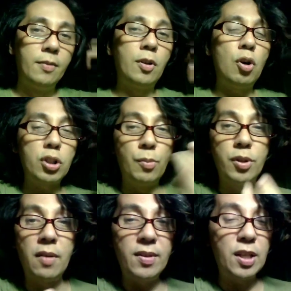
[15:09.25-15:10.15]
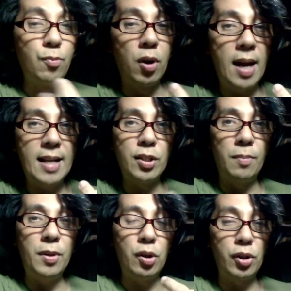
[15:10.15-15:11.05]
The customer service is more
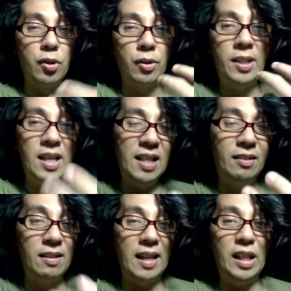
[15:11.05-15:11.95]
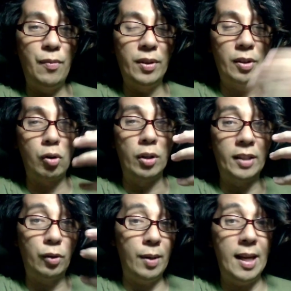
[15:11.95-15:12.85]
hands-on because you're dealing directly with the
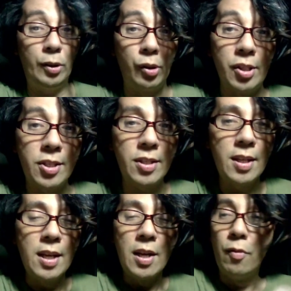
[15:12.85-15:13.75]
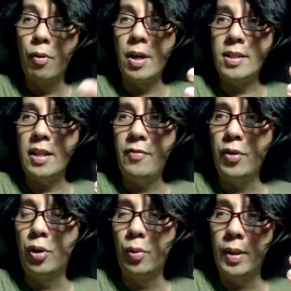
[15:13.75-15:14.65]
content creators. Whereas if
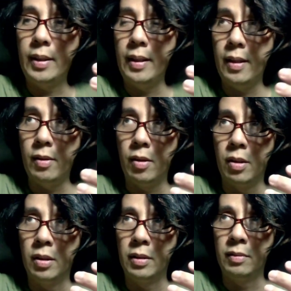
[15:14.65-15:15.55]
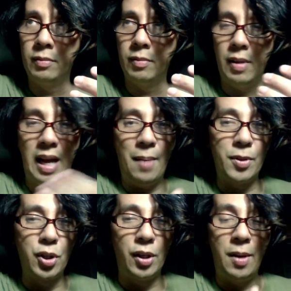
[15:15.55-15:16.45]
you do it on
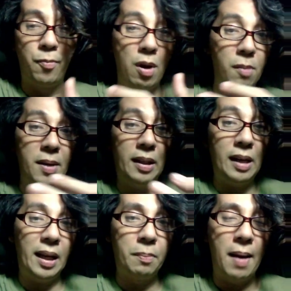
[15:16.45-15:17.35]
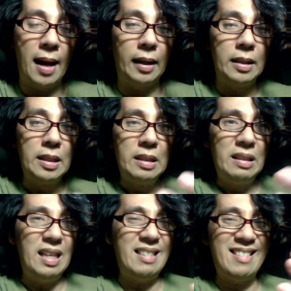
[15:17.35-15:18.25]
Amazon and probably ClickBank,
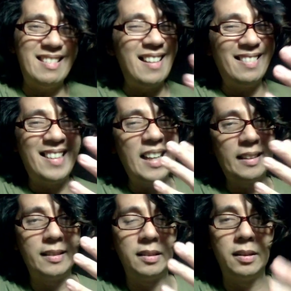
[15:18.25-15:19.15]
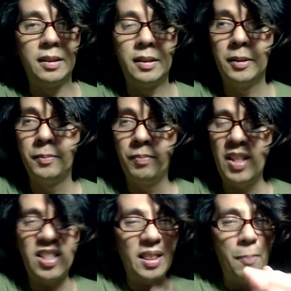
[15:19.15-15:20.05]
it's not that um,
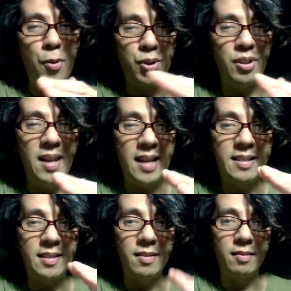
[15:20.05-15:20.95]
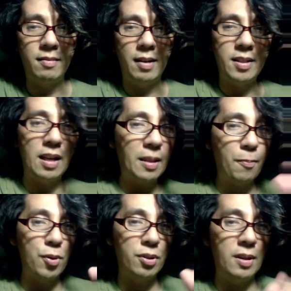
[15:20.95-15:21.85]
it's not that personalized. It's not that
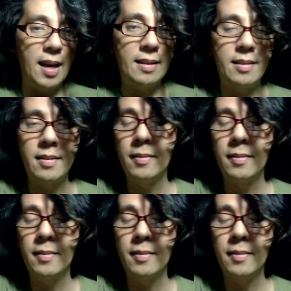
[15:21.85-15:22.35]
personalized.